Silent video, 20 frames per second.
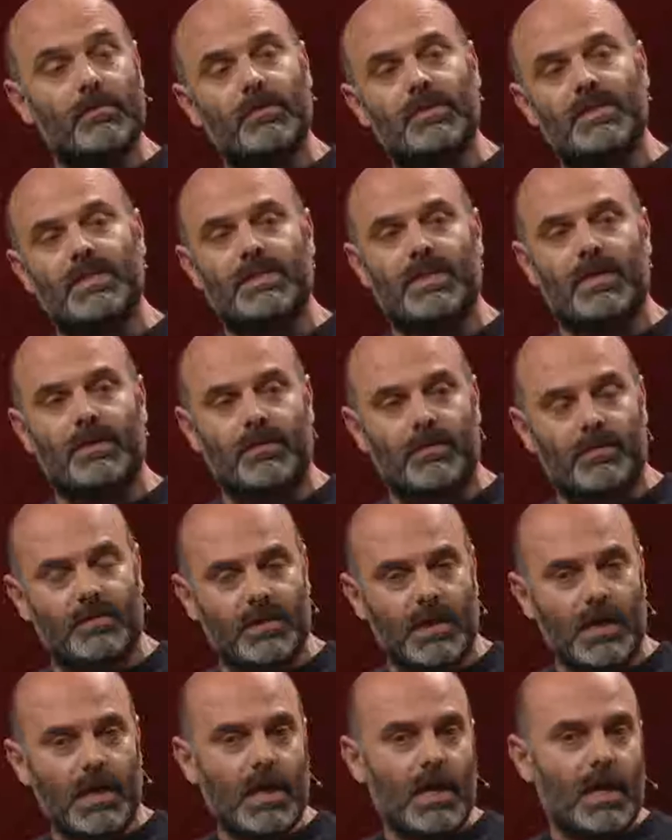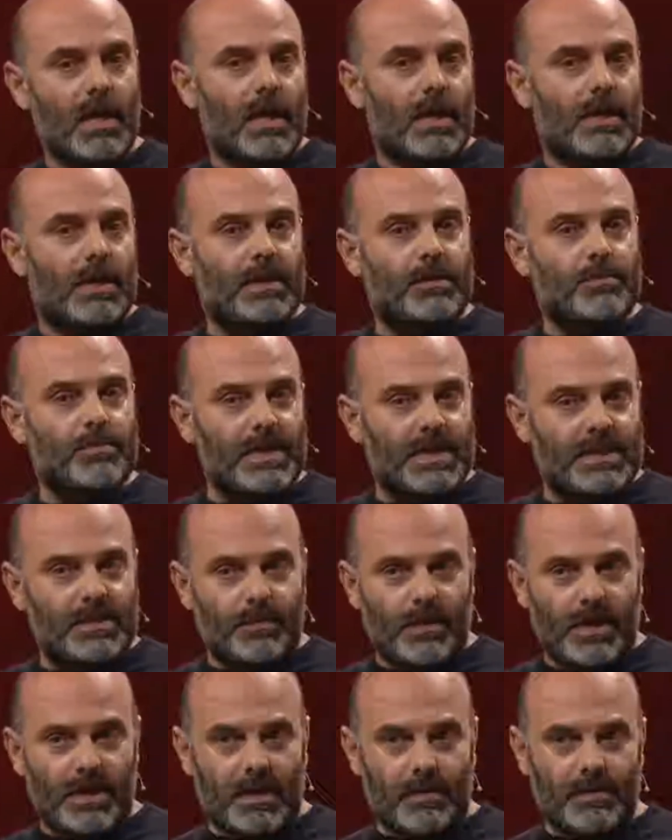the designers. Let me
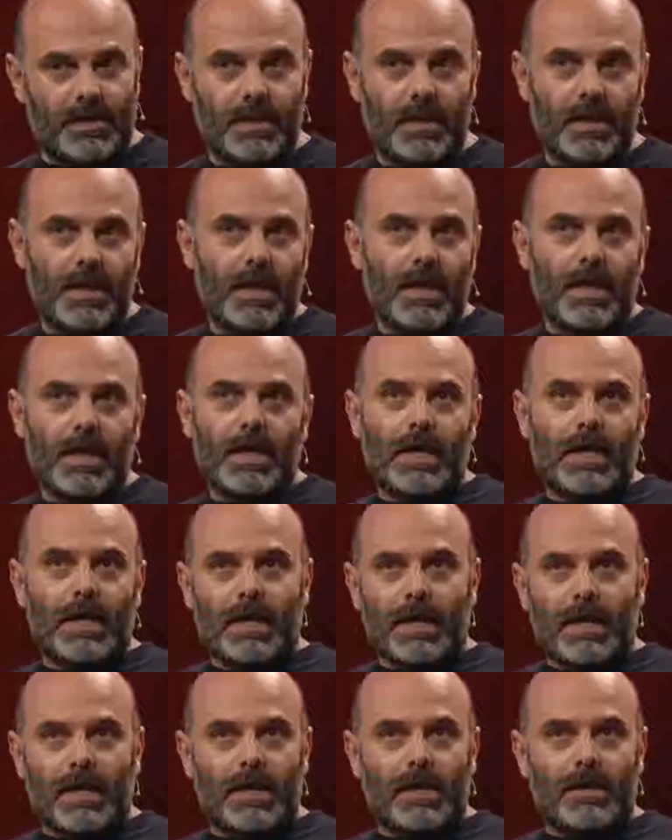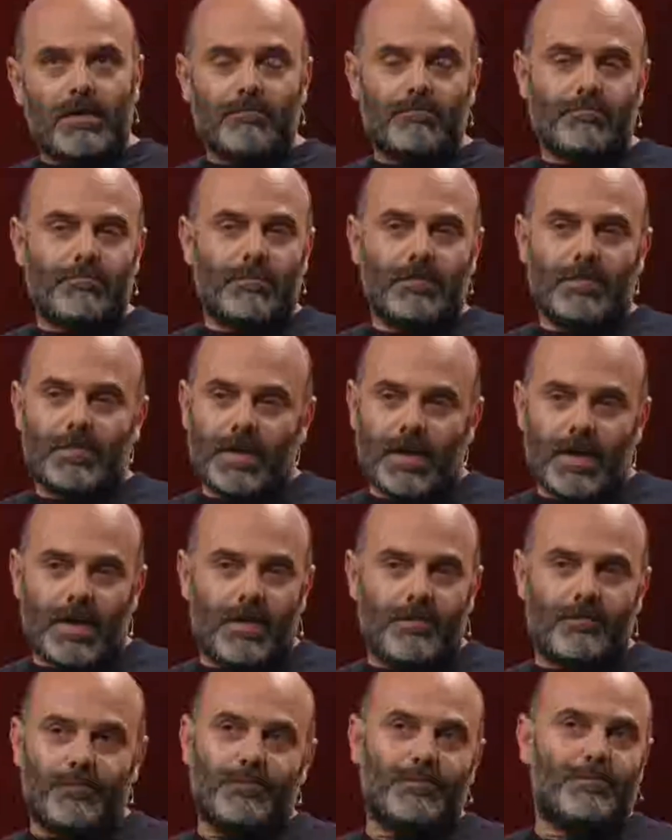explain. I mean, I
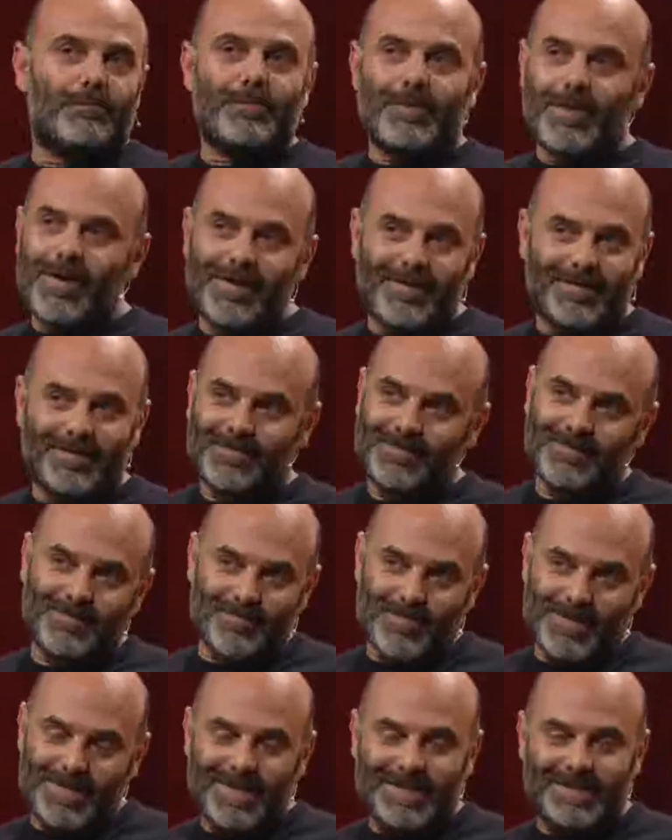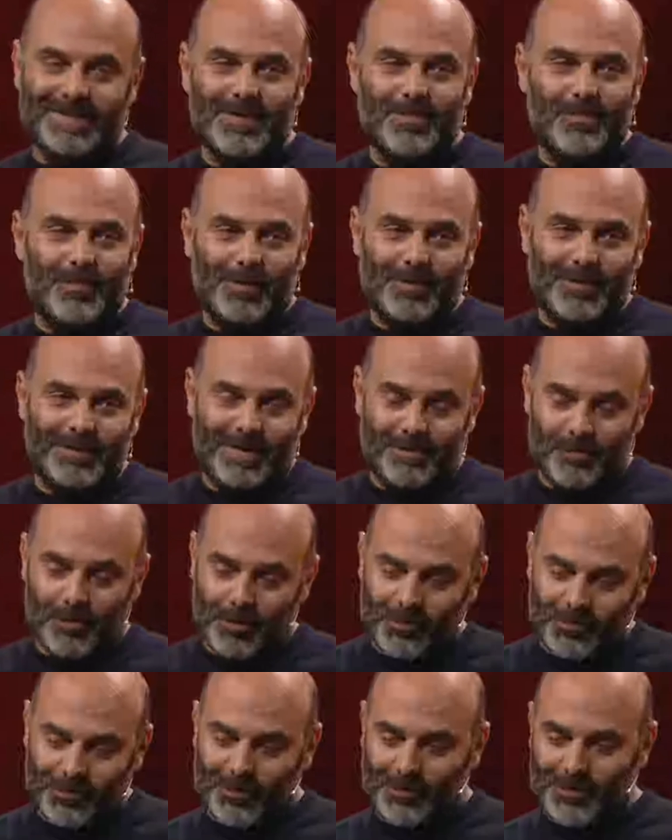have many examples, but I'm
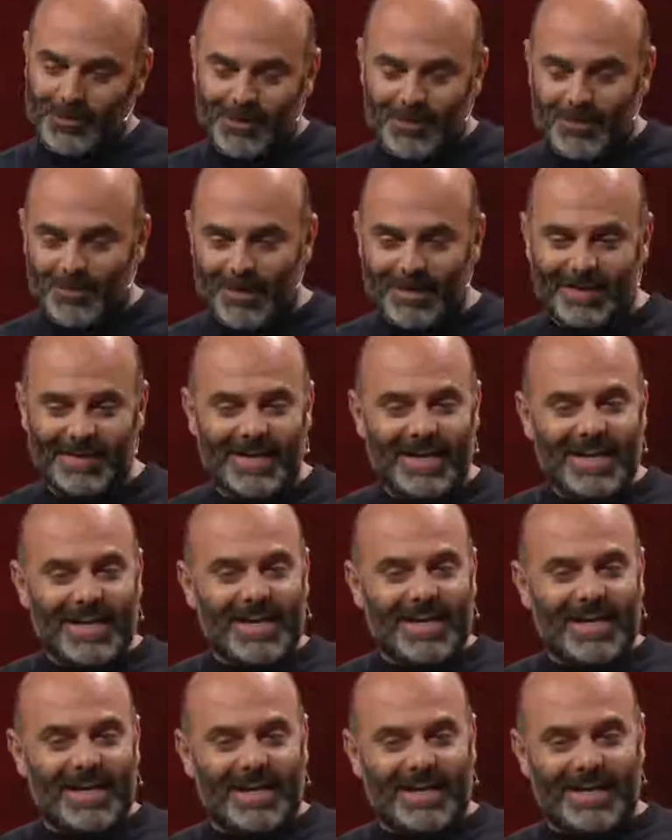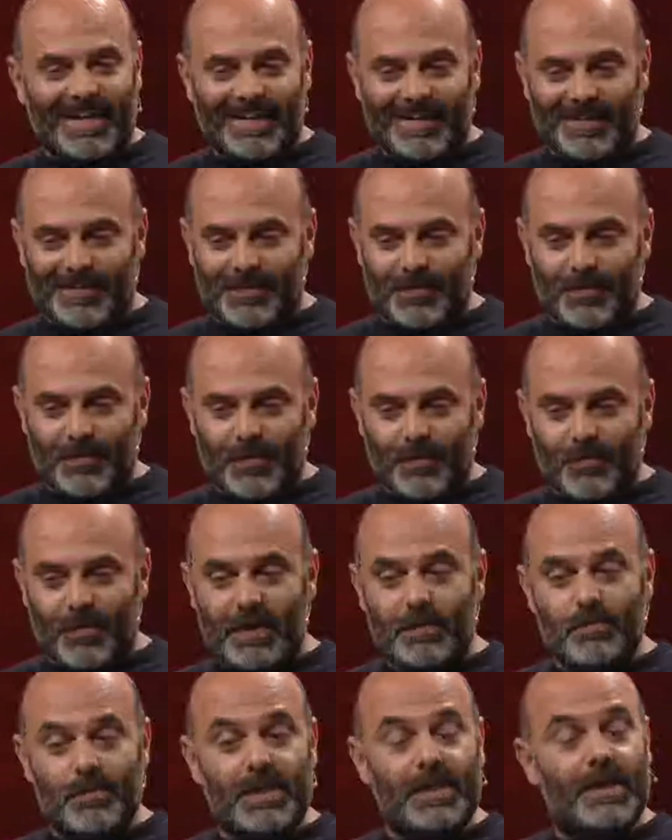going to focus on one.
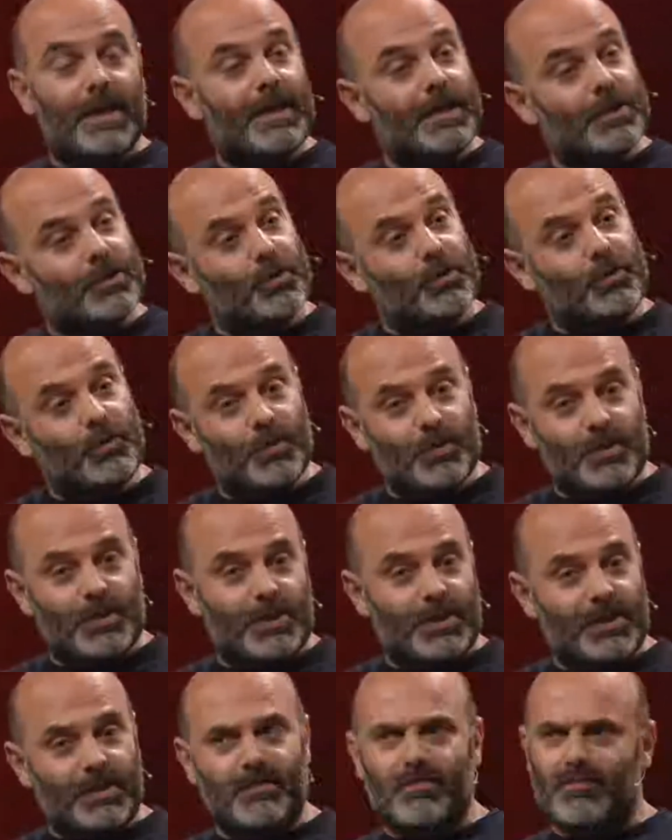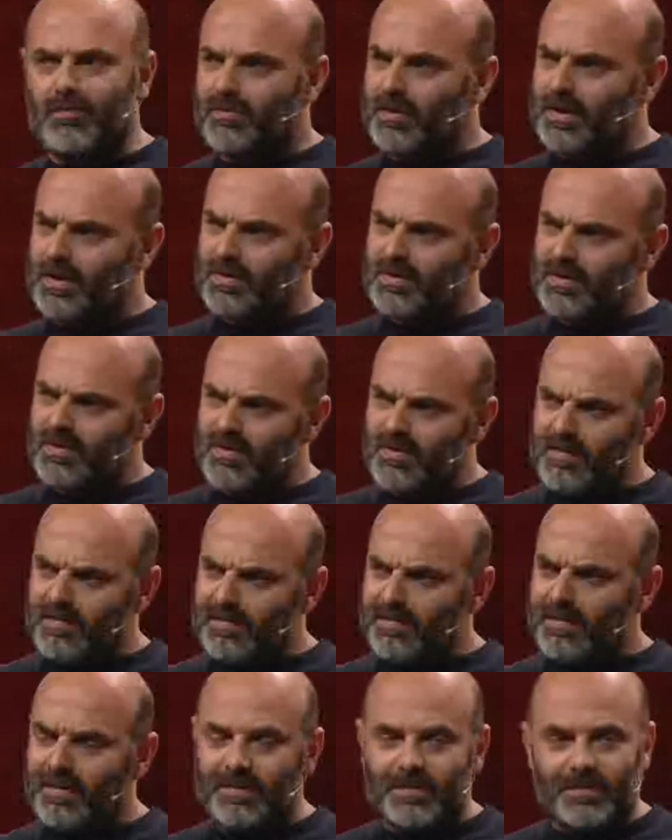When Michele joined Gucci 3 years
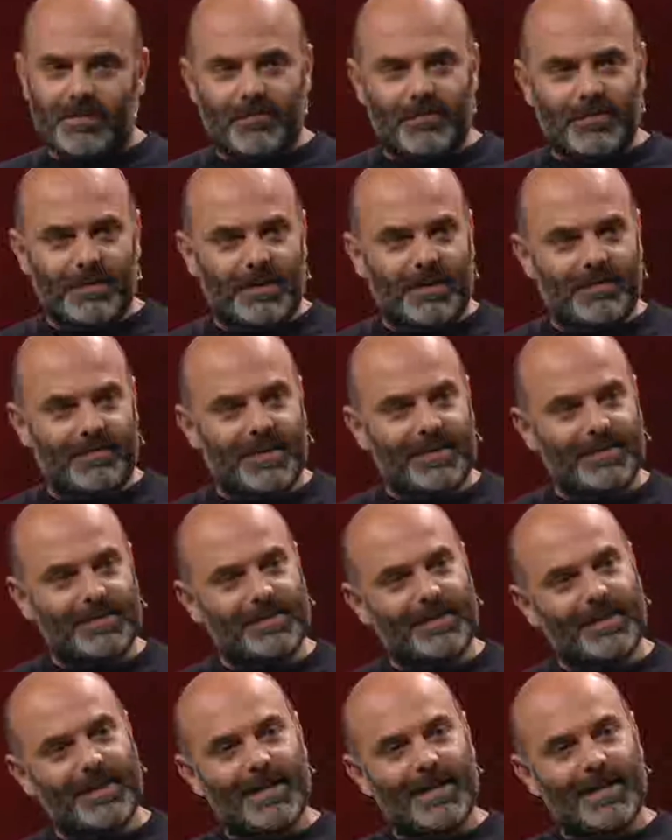ago, something like that,